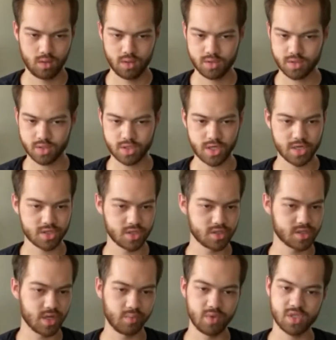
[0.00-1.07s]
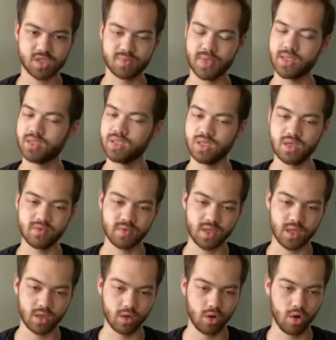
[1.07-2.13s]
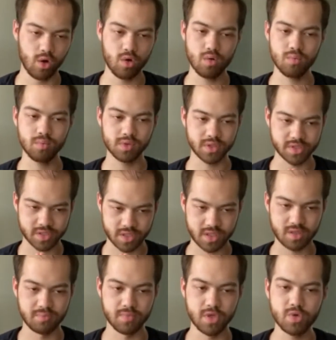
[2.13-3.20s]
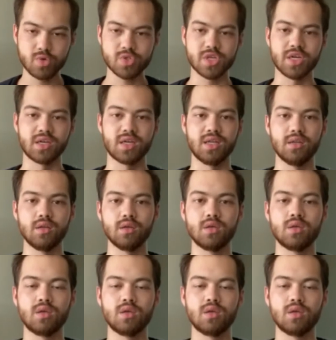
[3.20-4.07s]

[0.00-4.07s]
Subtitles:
Suggestions that we spend the evening at home listening to music and